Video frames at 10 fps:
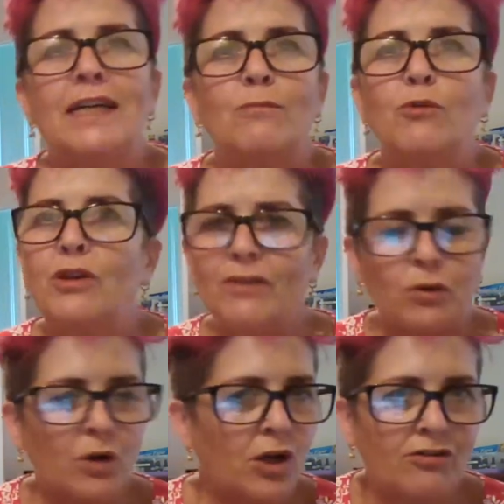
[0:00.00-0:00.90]
I'm going to have a
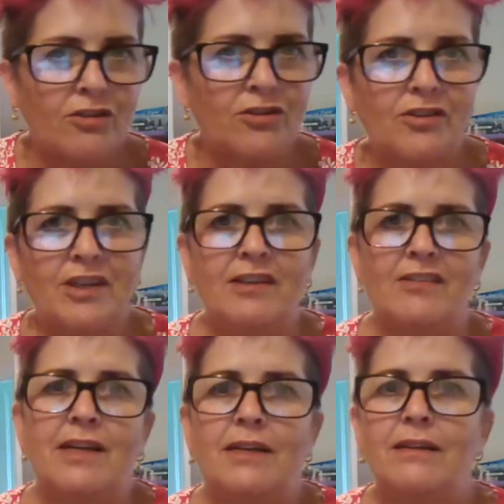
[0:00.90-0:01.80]
go at all sorts of things
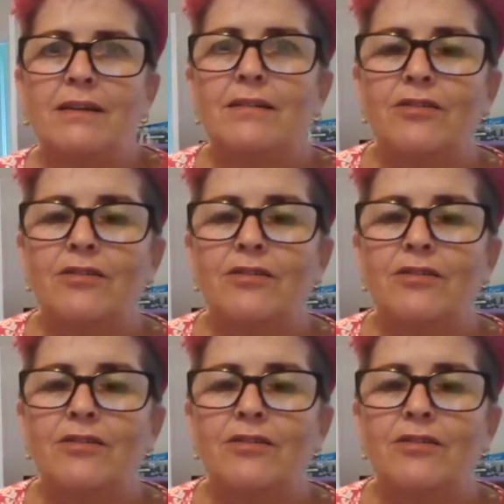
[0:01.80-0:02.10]
like that.